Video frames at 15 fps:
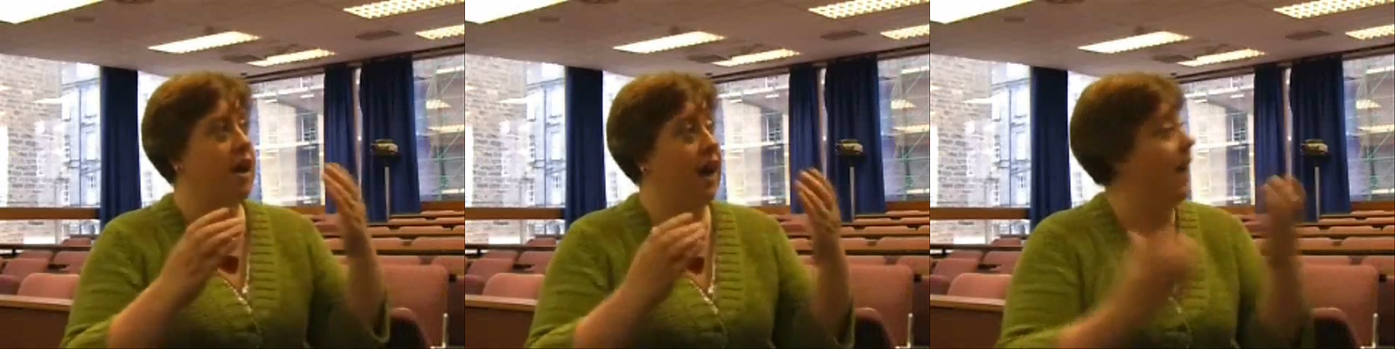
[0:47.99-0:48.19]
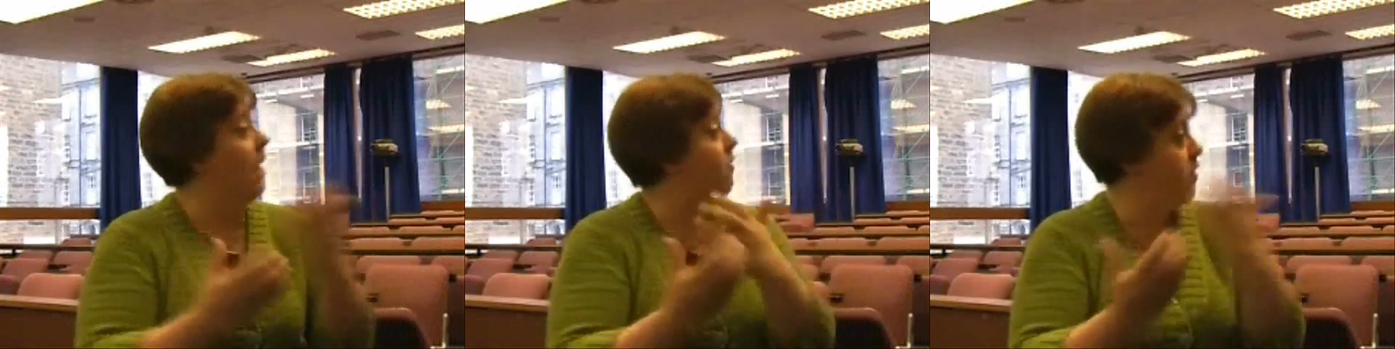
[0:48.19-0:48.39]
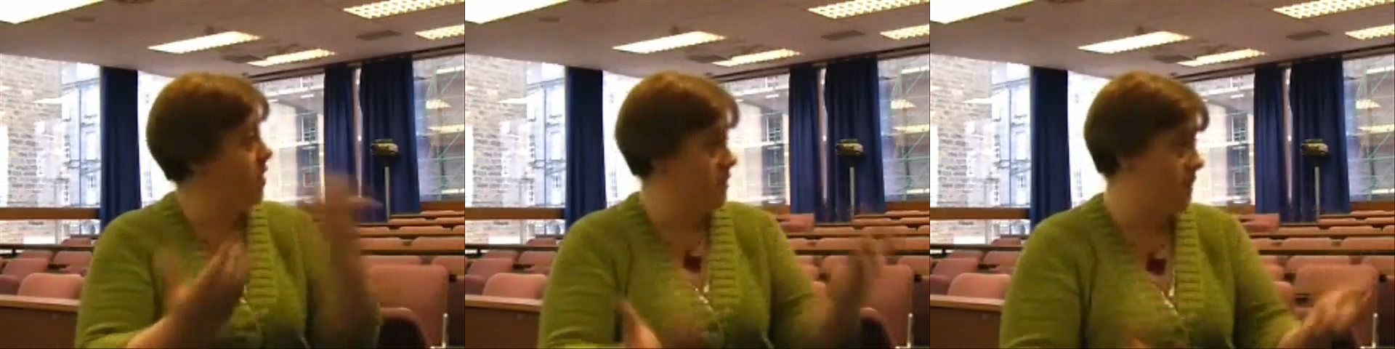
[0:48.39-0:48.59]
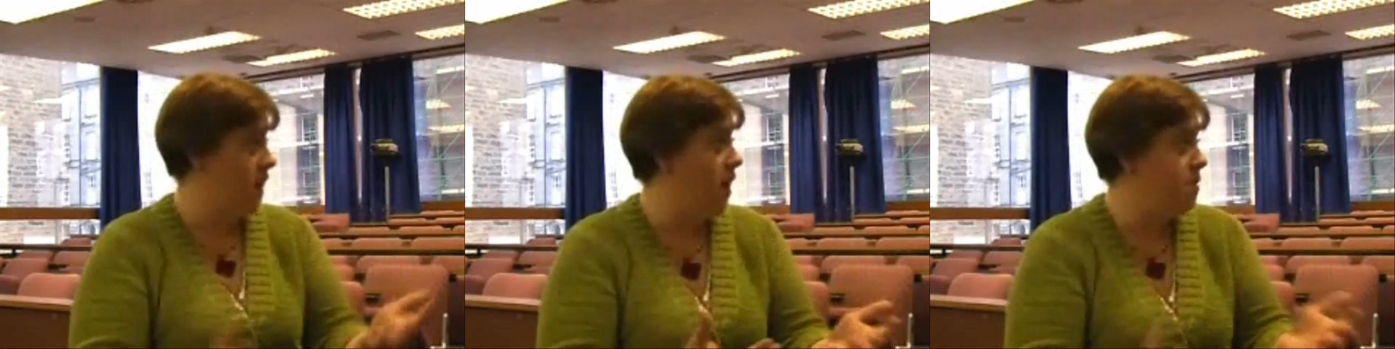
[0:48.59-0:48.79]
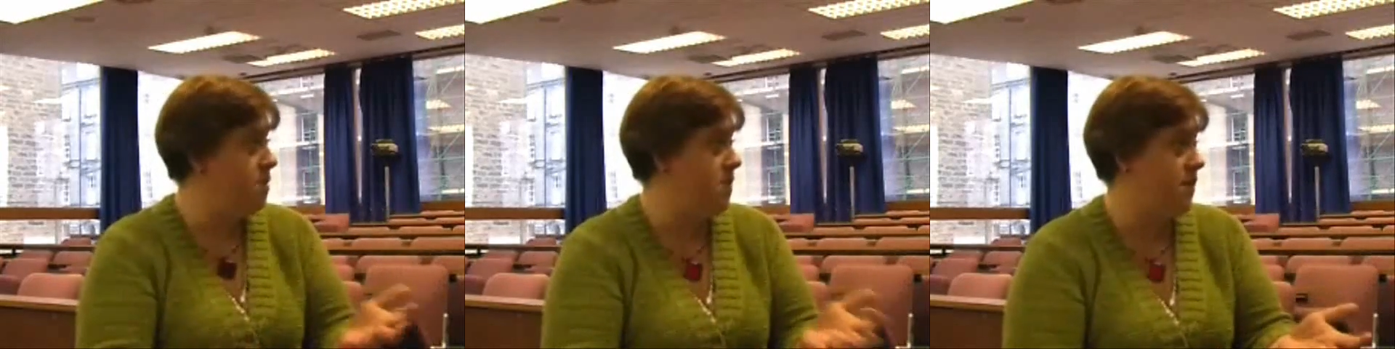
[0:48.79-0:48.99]
how the
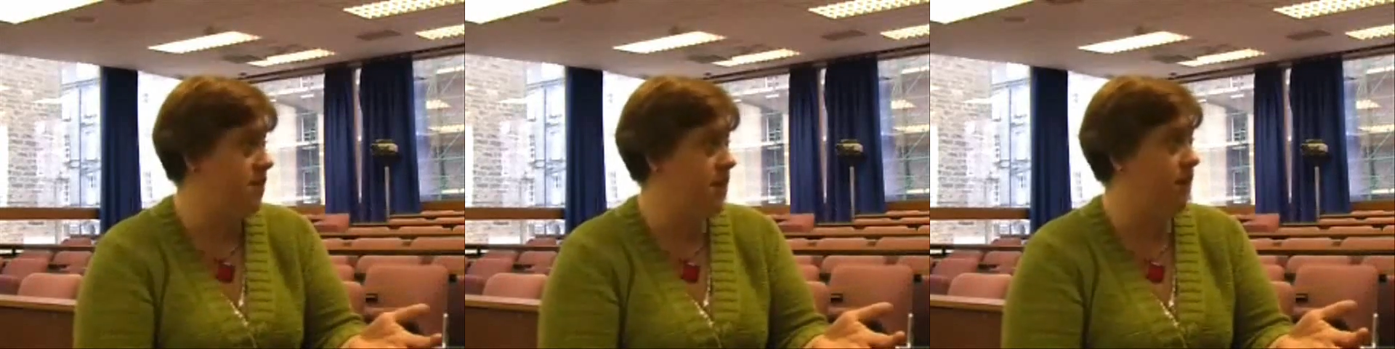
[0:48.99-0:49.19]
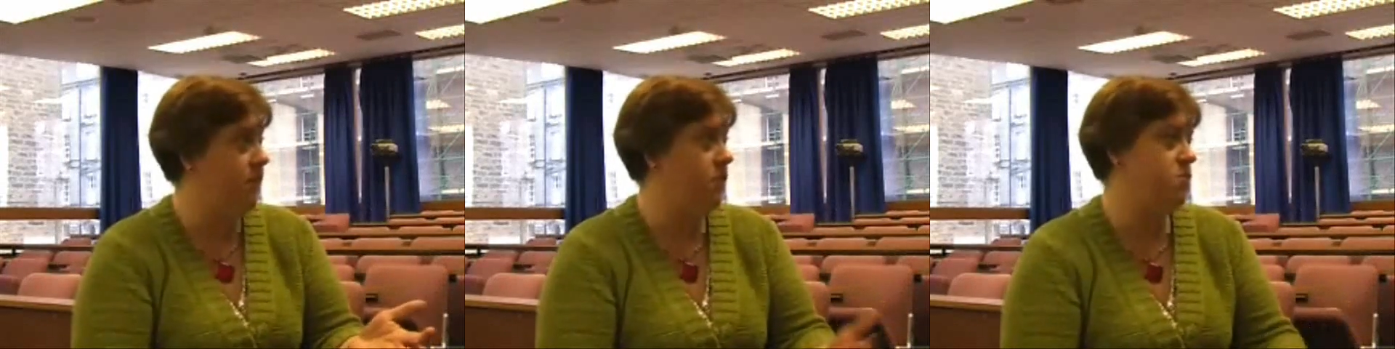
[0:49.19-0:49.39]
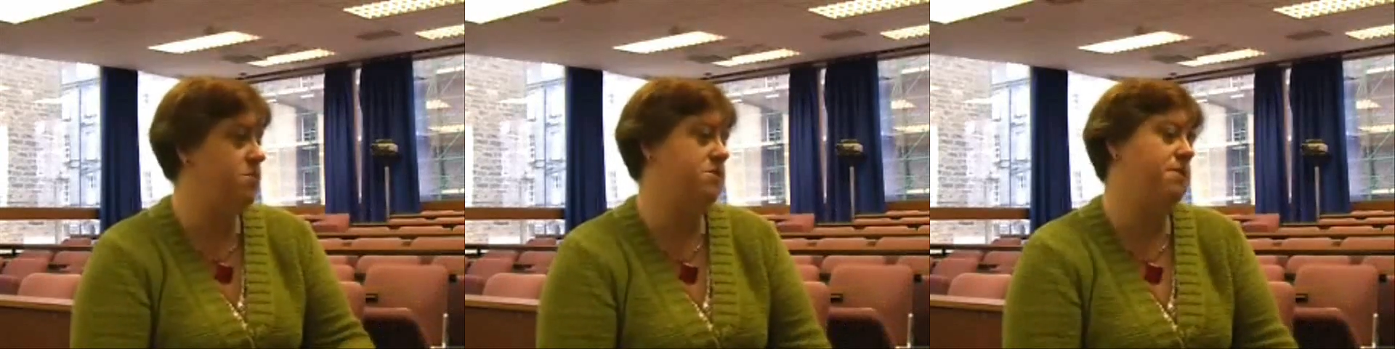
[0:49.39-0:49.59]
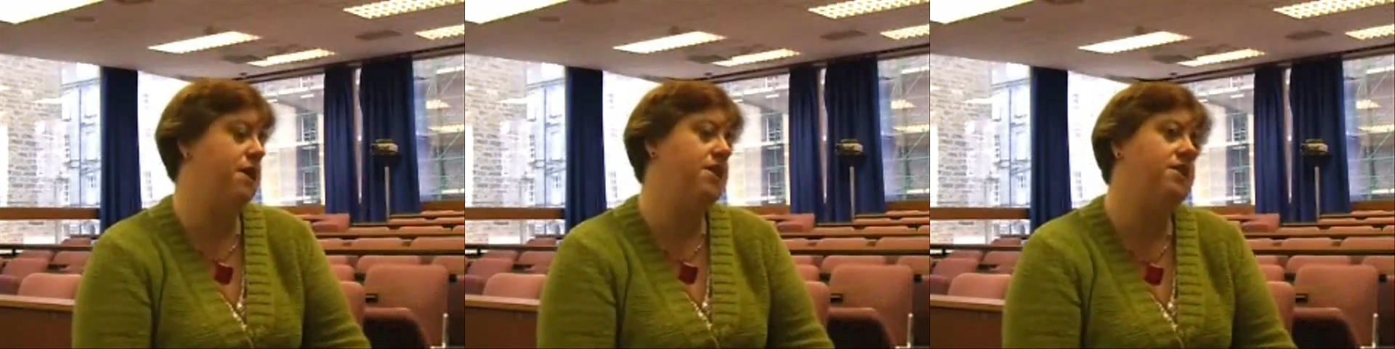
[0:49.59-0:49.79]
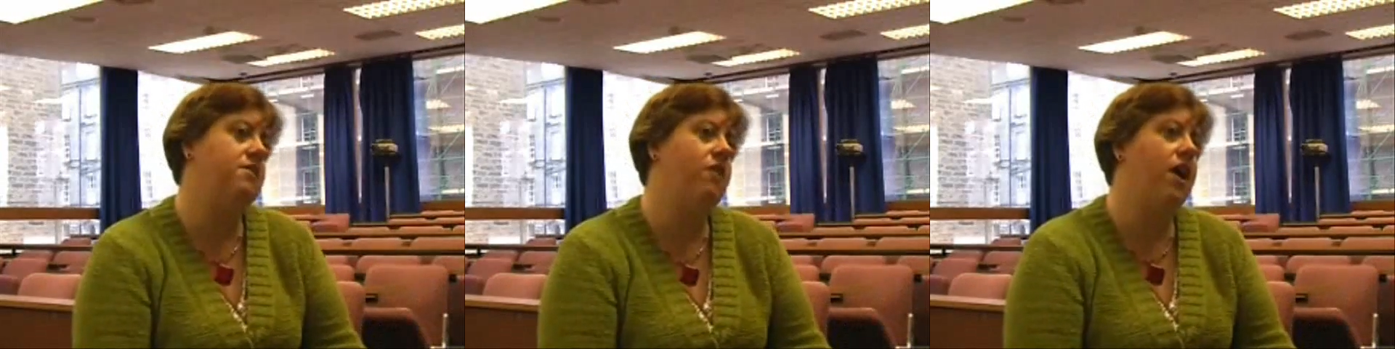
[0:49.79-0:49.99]
asylum seekers have a
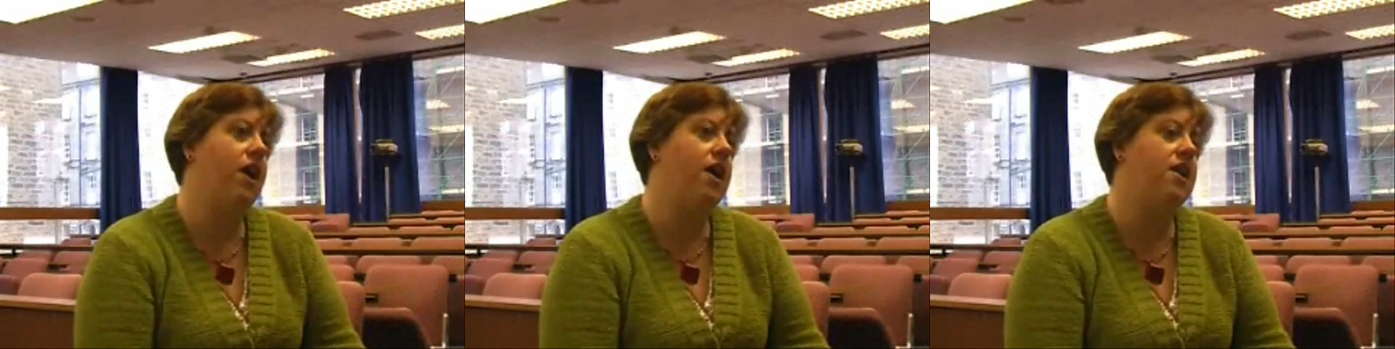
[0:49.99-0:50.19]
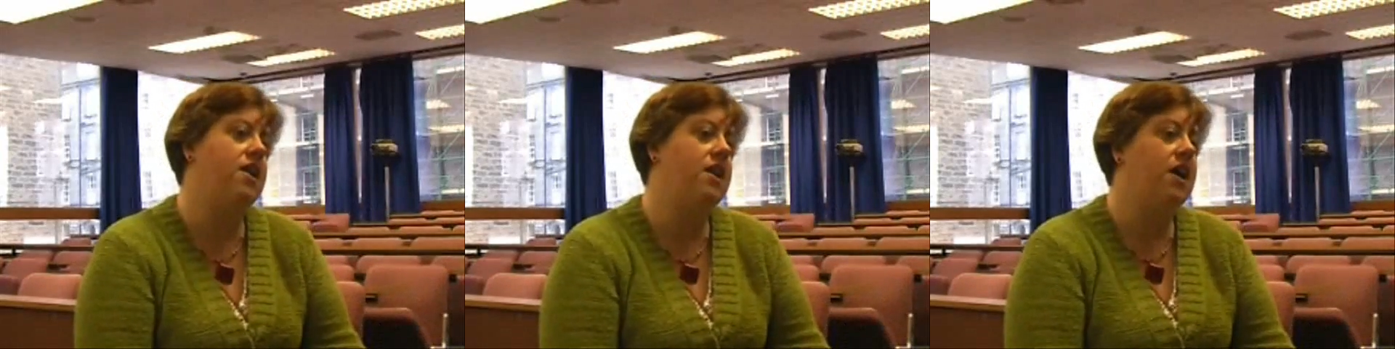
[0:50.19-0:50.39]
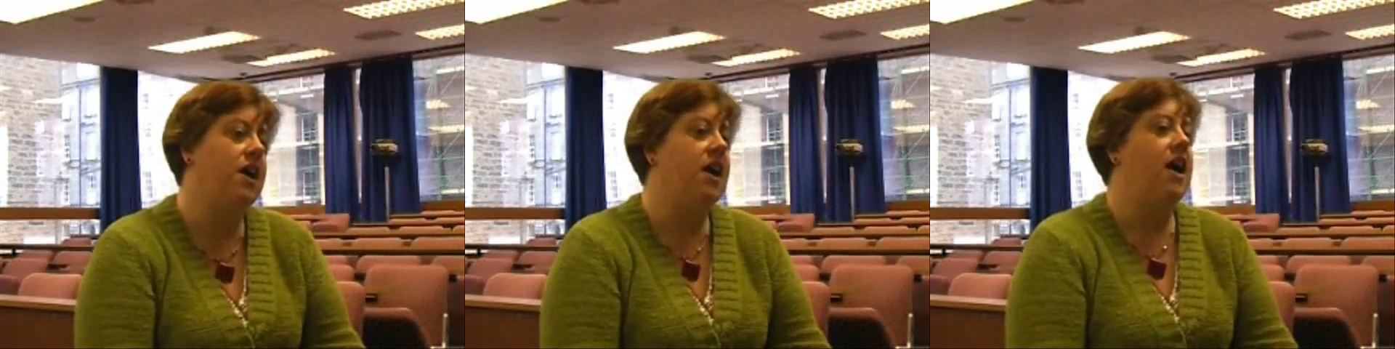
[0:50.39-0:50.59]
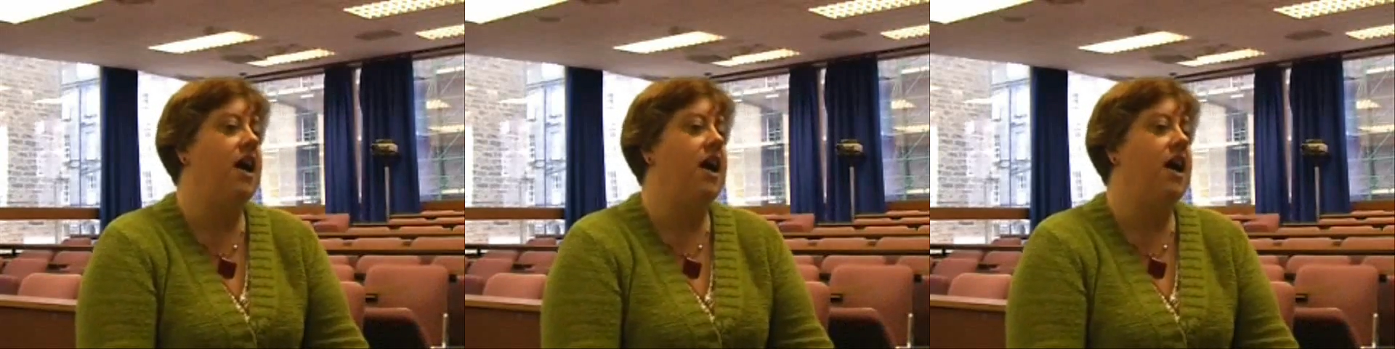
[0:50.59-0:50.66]
perspective, and